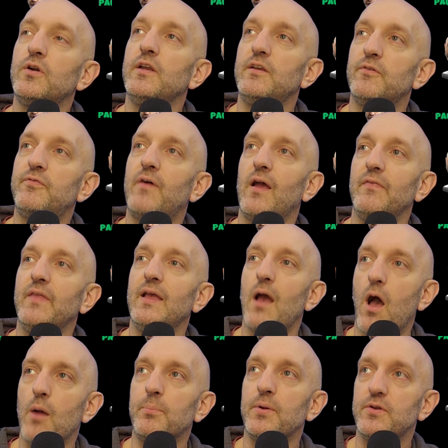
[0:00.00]
find the
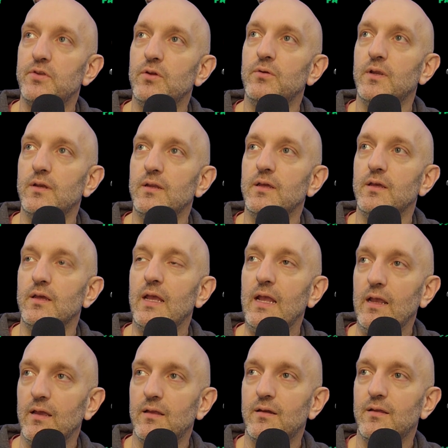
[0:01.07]
opportunity
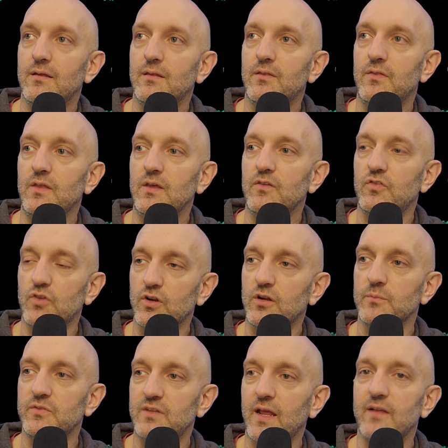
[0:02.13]
in the
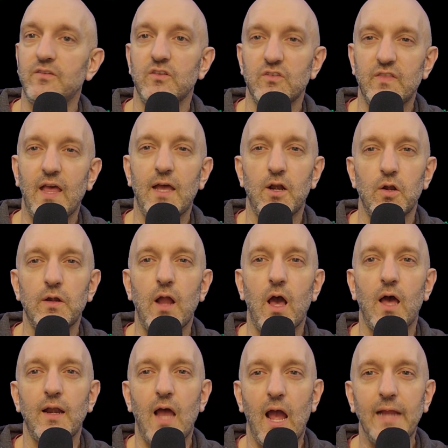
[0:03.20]
circumstances that are
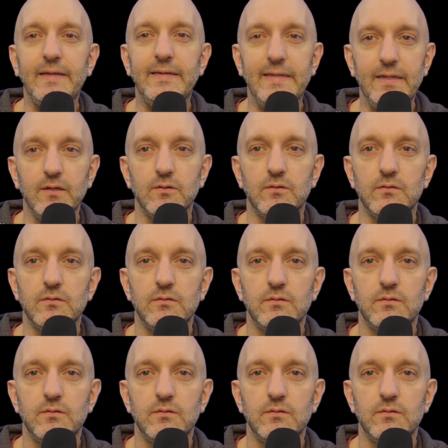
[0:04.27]
not ideal.